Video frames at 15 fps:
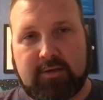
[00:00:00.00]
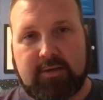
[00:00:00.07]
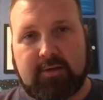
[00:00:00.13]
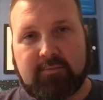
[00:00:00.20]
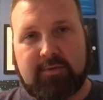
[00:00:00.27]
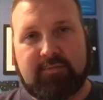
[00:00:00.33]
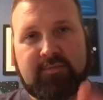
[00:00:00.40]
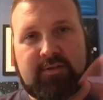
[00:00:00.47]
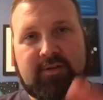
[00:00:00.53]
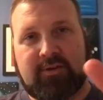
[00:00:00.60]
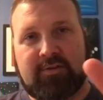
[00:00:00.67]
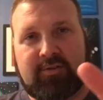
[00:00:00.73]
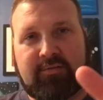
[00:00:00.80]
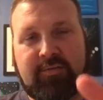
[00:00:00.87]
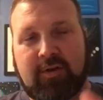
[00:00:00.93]
But if you turn the
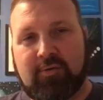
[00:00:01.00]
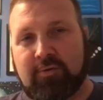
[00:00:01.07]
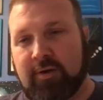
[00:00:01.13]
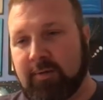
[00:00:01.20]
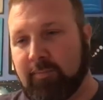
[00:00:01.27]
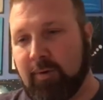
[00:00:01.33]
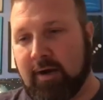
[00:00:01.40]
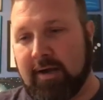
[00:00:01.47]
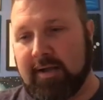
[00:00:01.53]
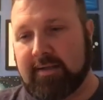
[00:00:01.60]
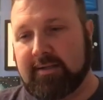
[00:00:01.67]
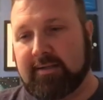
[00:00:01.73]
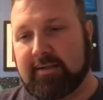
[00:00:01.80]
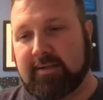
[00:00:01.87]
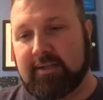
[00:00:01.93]
phone upright,
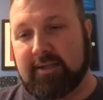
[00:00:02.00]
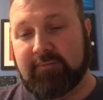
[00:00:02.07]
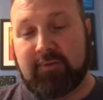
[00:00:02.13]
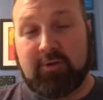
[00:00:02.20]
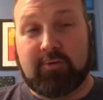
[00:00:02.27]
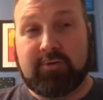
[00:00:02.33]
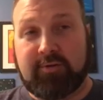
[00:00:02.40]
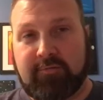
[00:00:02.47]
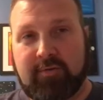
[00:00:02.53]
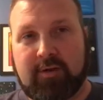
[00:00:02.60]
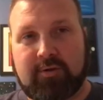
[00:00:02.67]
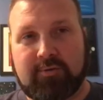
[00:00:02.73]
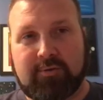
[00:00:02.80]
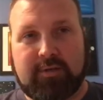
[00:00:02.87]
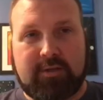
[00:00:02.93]
if you're on your phone,
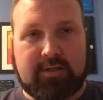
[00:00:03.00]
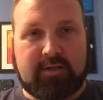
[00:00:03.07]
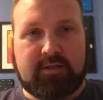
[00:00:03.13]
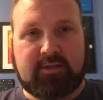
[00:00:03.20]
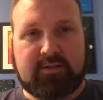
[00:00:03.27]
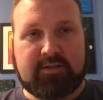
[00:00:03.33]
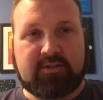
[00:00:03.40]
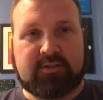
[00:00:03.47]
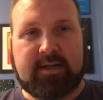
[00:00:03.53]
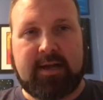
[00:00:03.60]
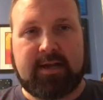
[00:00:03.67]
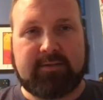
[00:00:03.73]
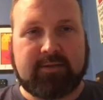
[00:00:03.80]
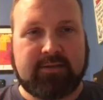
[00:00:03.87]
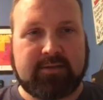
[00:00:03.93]
you can chat.
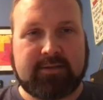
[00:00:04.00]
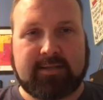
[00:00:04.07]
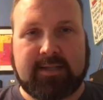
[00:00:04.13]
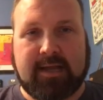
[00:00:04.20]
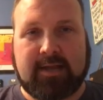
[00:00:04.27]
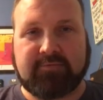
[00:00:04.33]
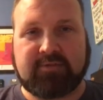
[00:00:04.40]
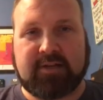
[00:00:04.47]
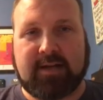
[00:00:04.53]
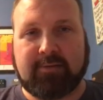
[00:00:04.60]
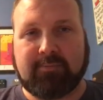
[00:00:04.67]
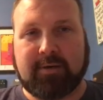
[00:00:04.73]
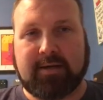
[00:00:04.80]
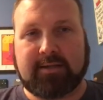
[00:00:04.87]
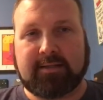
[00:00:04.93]
There's a live chat
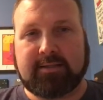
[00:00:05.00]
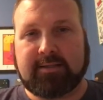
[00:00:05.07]
button.